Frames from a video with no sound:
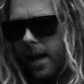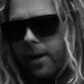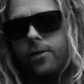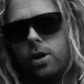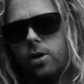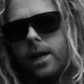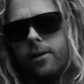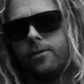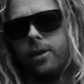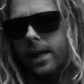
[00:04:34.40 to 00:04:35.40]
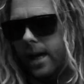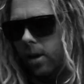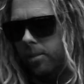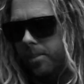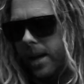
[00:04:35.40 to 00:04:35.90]
If you're looking for a
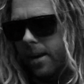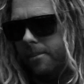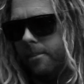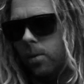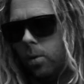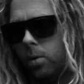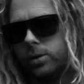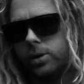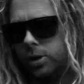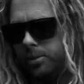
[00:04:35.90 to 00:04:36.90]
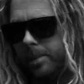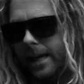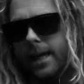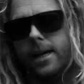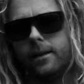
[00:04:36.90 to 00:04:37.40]
little bit more
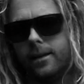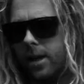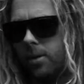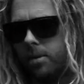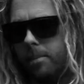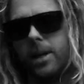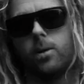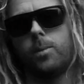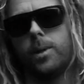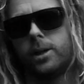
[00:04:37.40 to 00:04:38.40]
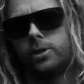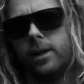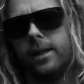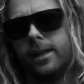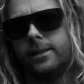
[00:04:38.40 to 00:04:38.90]
speed, then you're probably going to want to
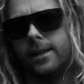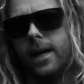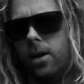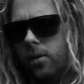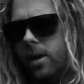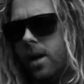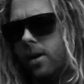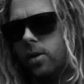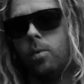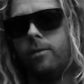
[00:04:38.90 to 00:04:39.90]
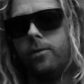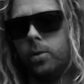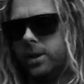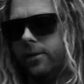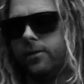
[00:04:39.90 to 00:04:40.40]
shrink this down. The
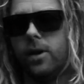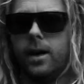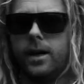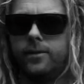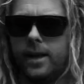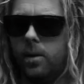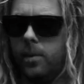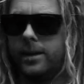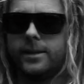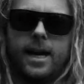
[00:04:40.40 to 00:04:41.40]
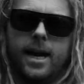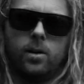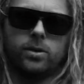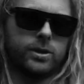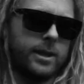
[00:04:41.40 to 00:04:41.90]
145 downwind
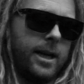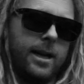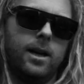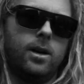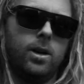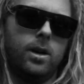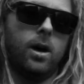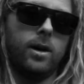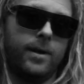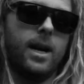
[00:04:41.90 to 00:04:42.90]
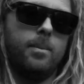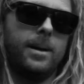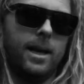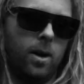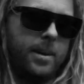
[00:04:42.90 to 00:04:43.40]
tail, just going to liven it up a
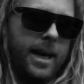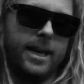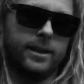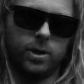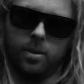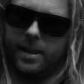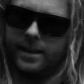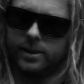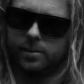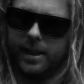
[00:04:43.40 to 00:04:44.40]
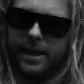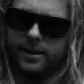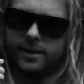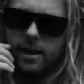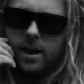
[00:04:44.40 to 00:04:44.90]
little bit in its top end
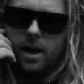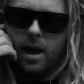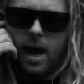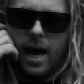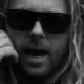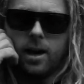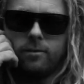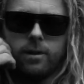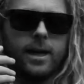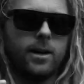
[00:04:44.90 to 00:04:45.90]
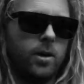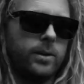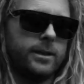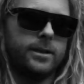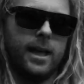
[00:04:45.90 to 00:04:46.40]
speed. And I've really
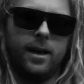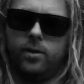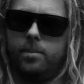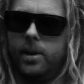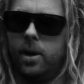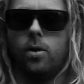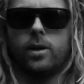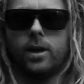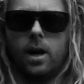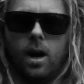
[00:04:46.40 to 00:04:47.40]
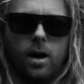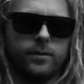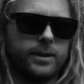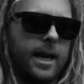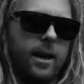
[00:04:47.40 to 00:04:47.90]
noticed that if you put it on the
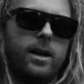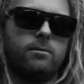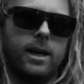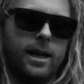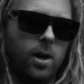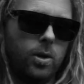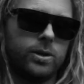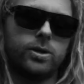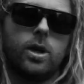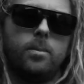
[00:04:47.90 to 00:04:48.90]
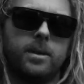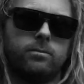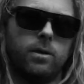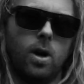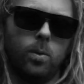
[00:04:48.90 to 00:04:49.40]
carve tail, it really loosens up its
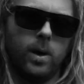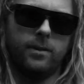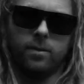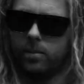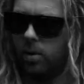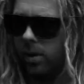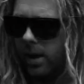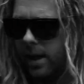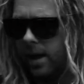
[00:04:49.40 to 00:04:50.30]
roll even more.